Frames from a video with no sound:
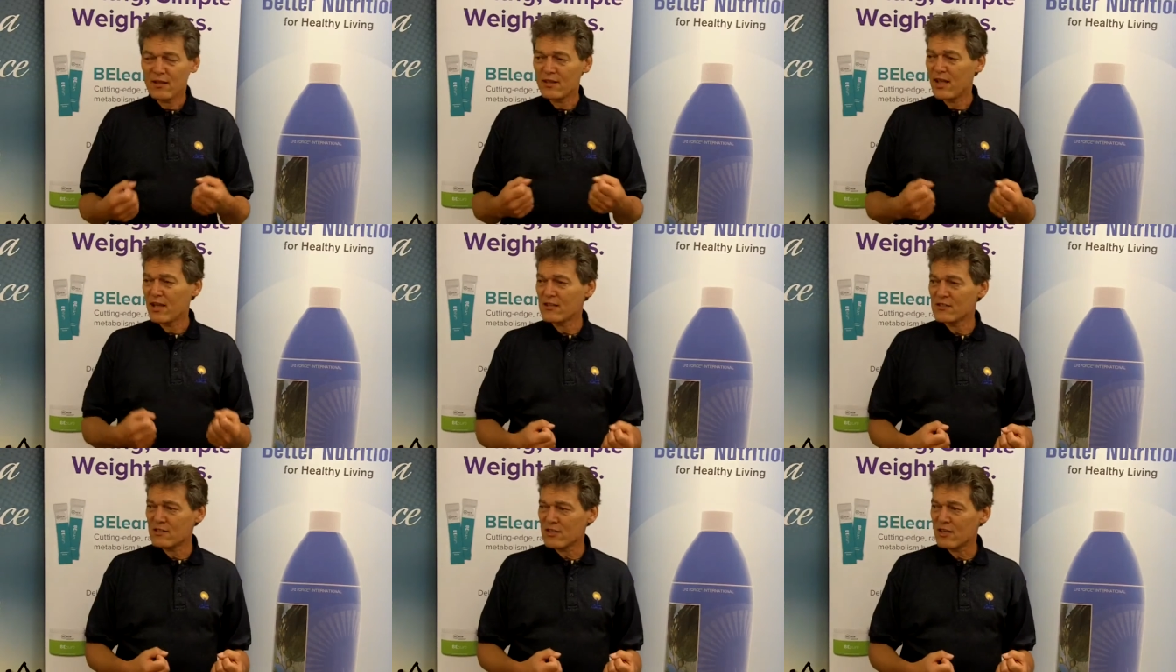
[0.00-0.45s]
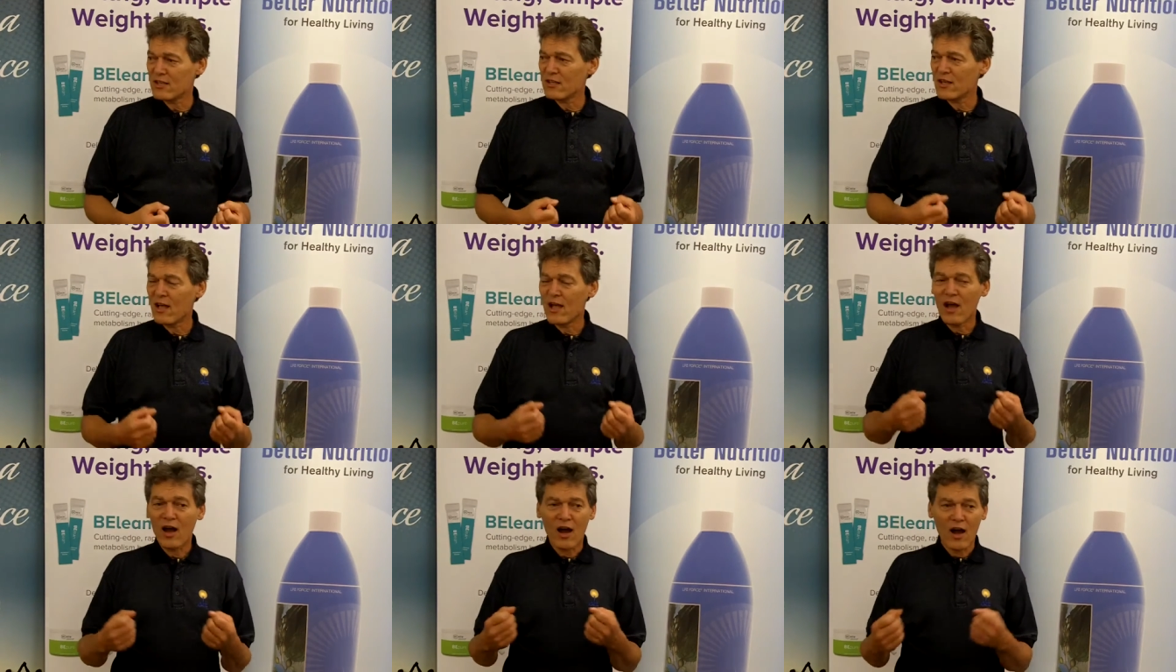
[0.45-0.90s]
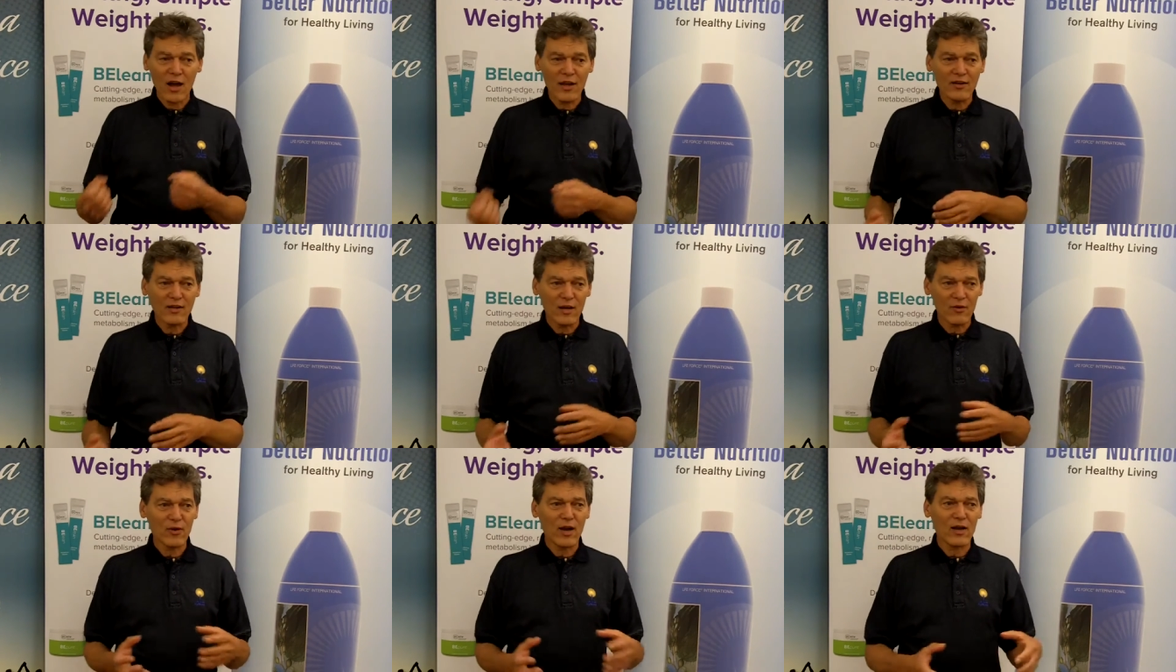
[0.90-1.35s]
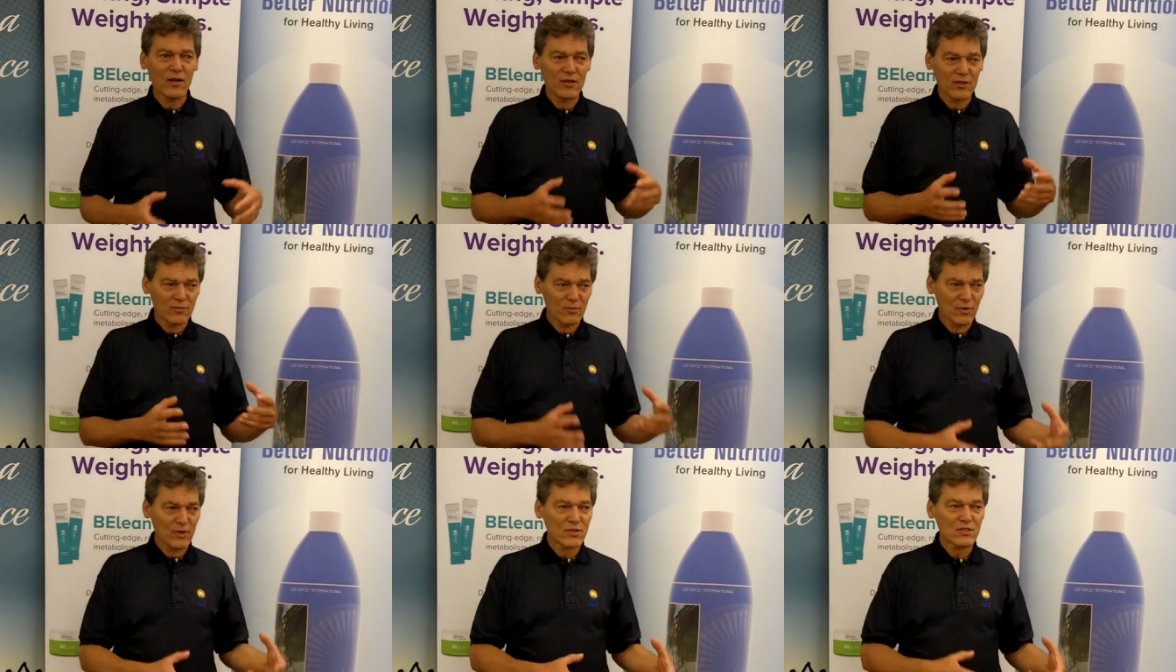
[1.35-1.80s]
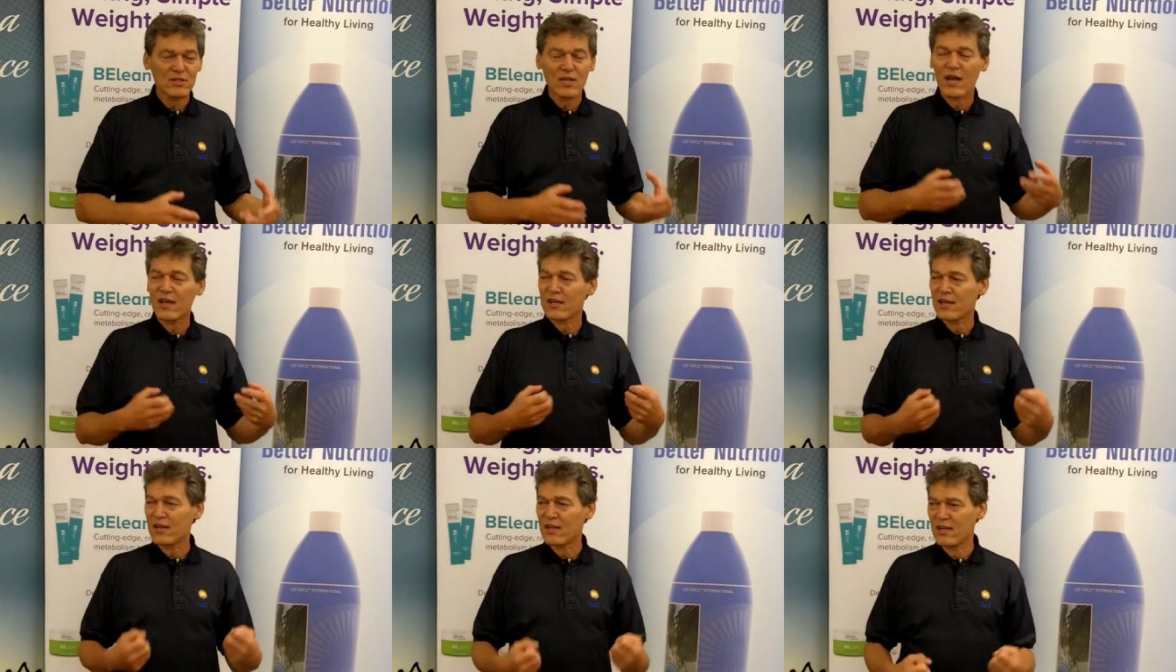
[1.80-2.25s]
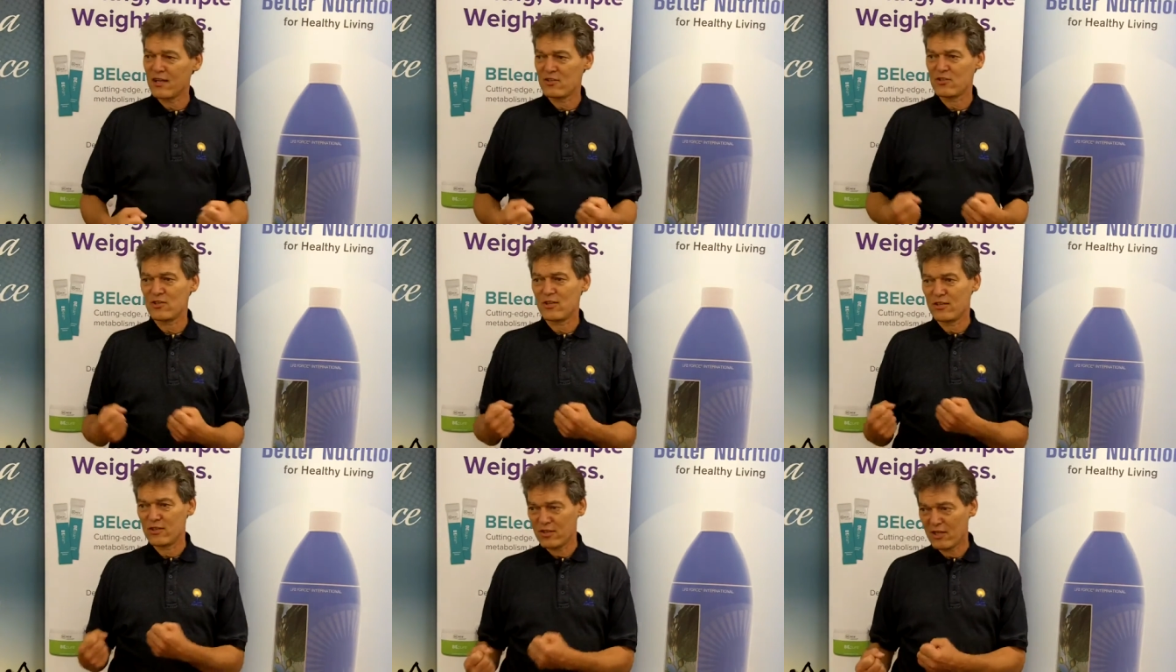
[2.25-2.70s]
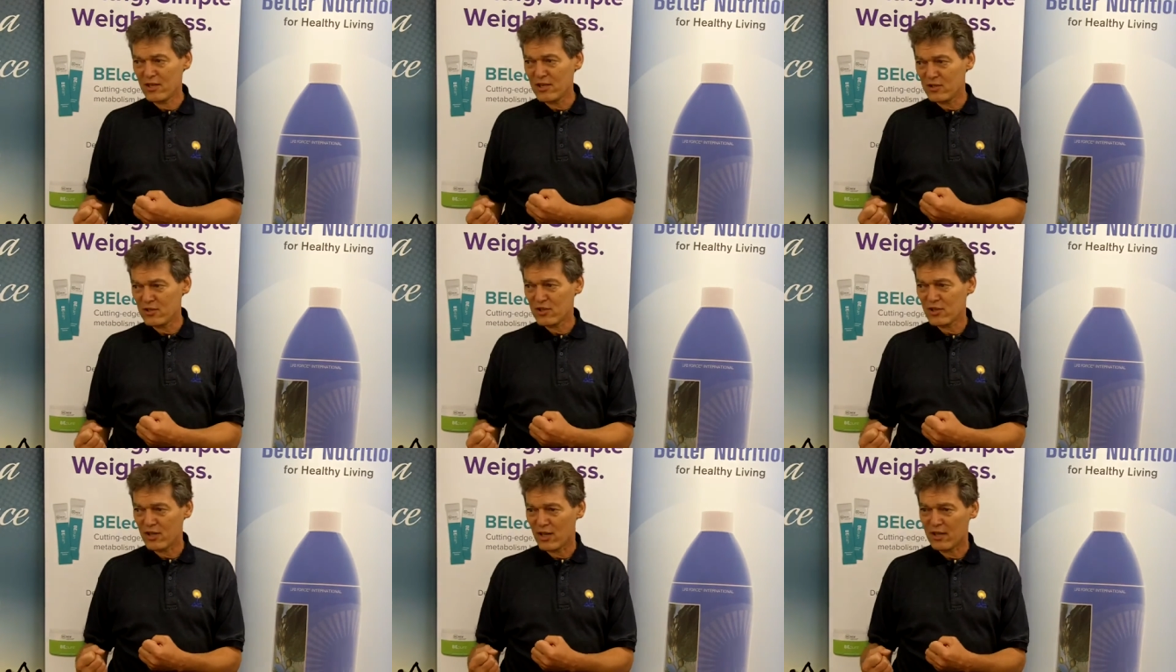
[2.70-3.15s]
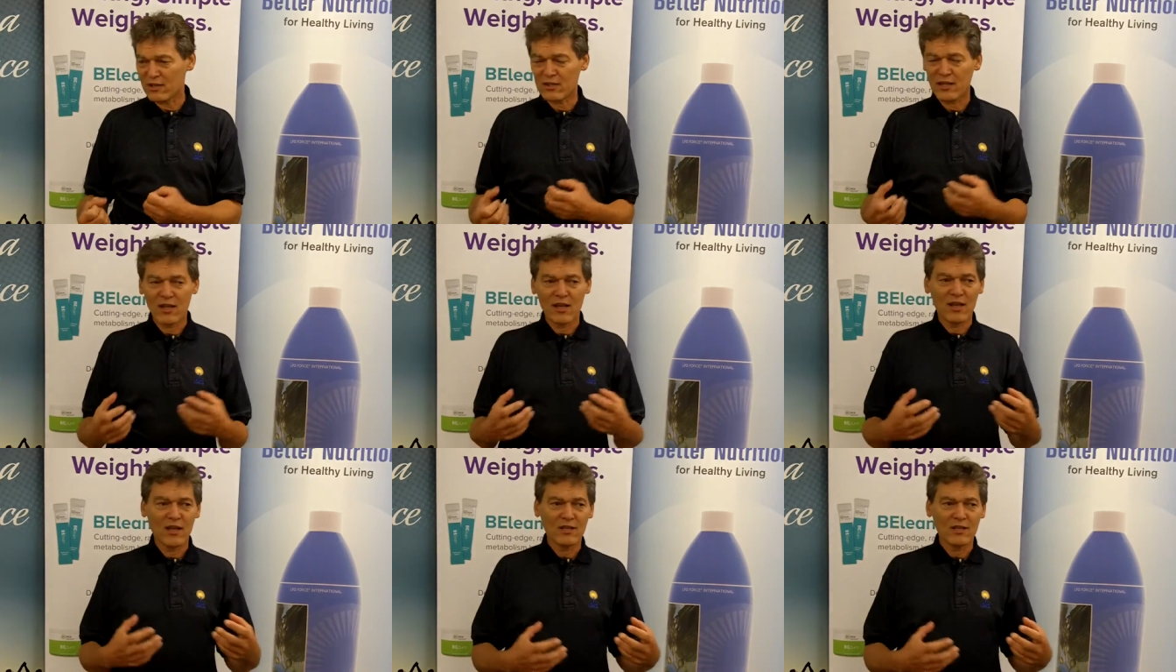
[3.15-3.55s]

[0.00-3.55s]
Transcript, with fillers: then said, I know how it works, I can actually teach that.